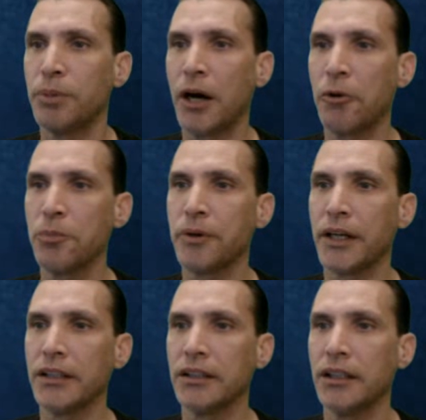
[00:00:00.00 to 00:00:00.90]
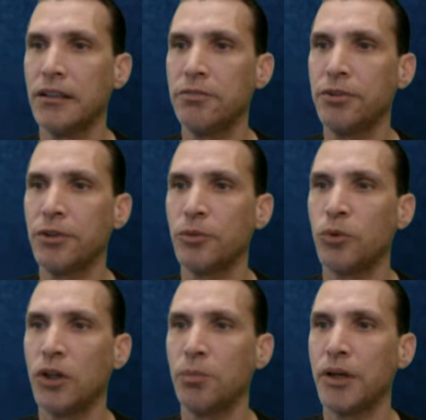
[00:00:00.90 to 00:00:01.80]
Powered by Love
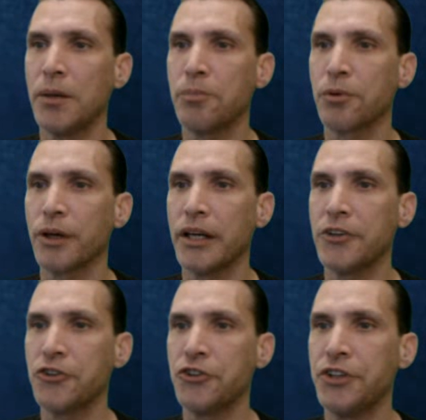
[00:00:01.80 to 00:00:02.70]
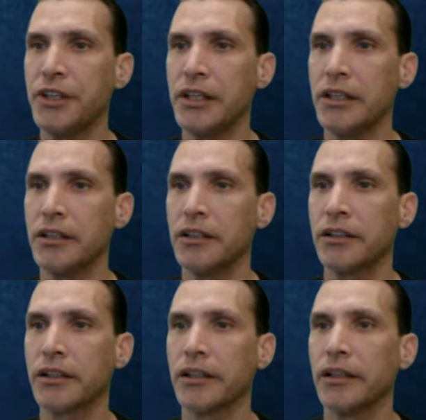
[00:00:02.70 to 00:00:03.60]
Wallpaper HD.
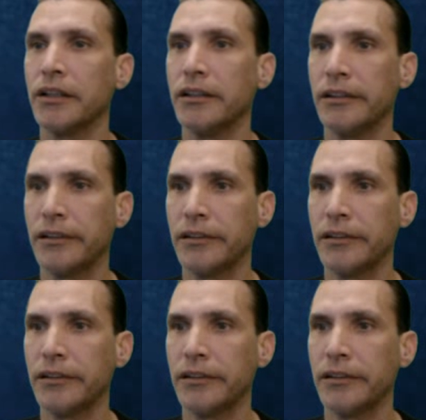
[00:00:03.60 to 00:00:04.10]
Okay.